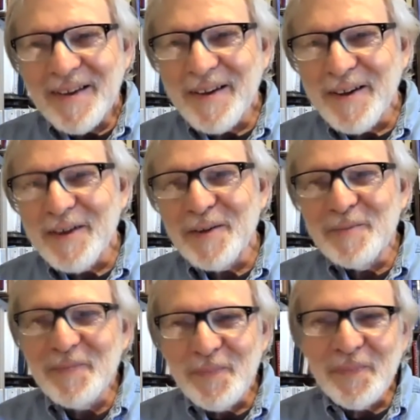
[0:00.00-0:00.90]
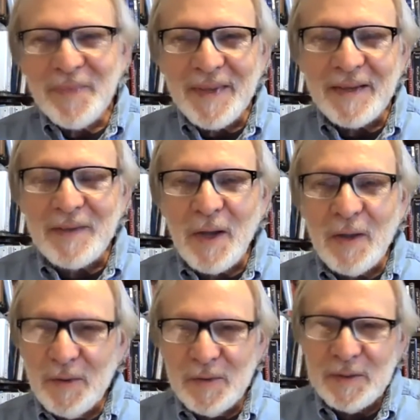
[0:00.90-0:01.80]
uh,
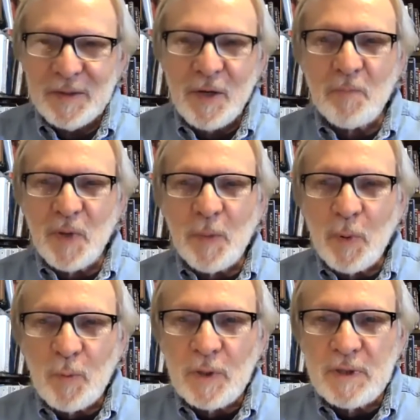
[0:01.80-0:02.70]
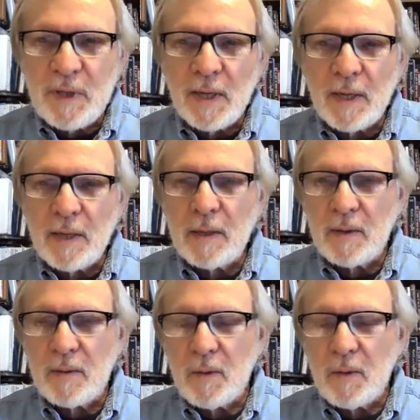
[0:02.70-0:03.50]
some people would say,